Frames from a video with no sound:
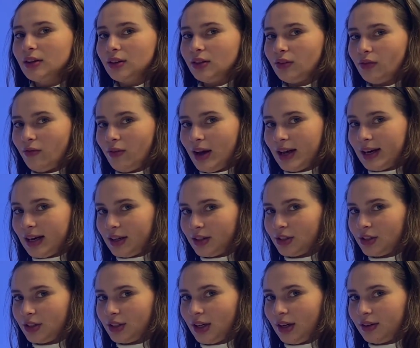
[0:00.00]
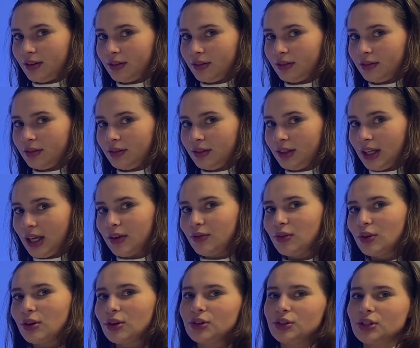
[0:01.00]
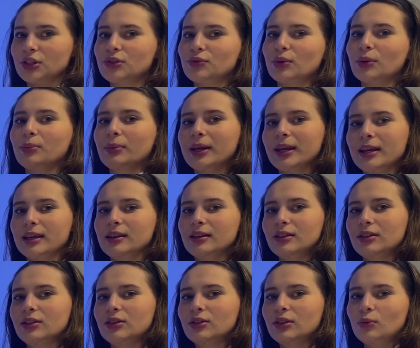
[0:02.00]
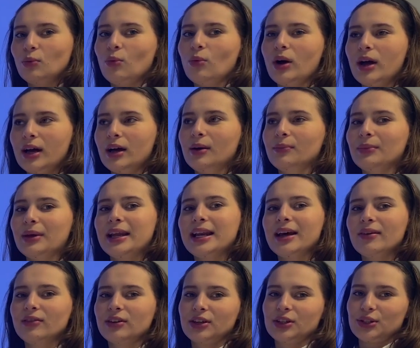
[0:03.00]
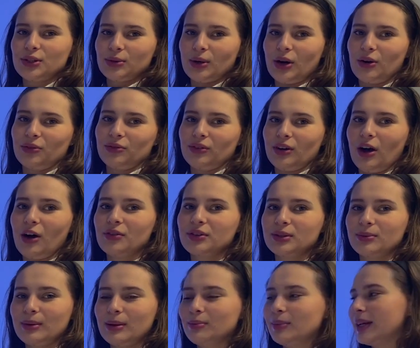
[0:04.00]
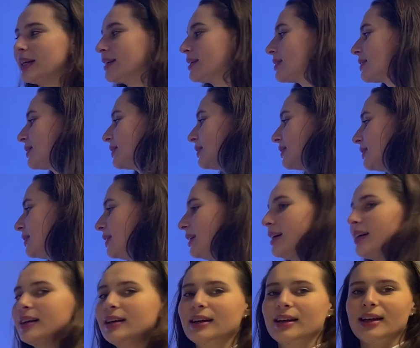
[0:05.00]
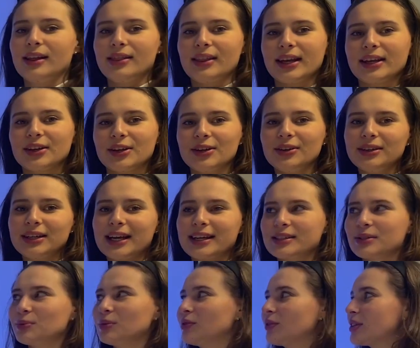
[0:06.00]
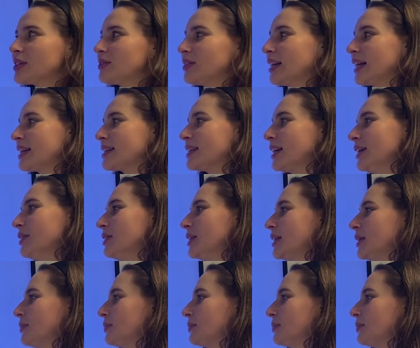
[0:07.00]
12. If you could just repeat 11 and 12 after me, please. Thank you. Let's move on to the next slide.